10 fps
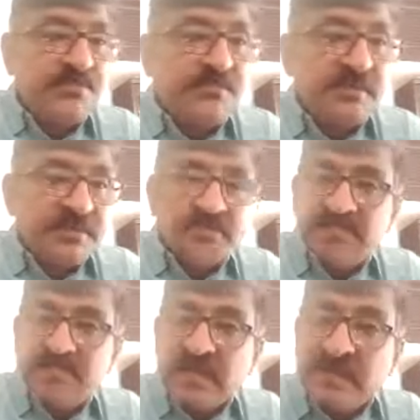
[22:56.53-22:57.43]
When
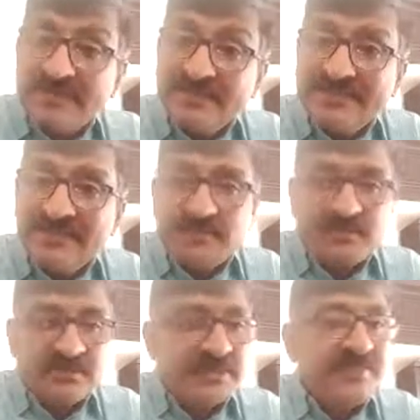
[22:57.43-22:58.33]
is it untreated,
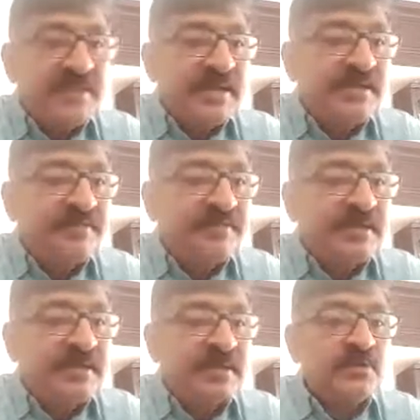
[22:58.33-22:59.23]
it may end up
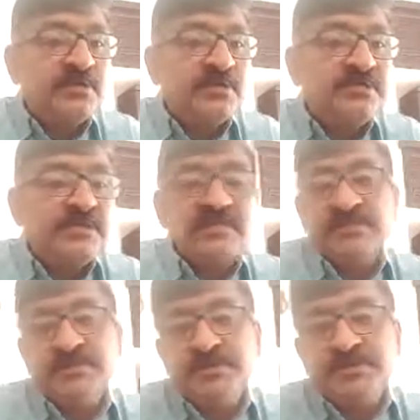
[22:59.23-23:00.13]
in a necrotizing
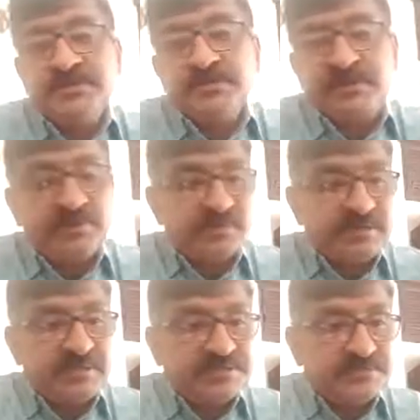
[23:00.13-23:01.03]
ulcerative
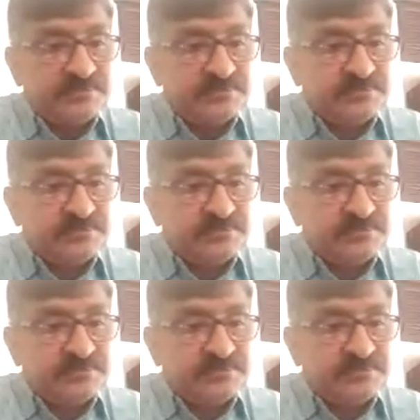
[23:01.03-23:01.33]
periodontitis.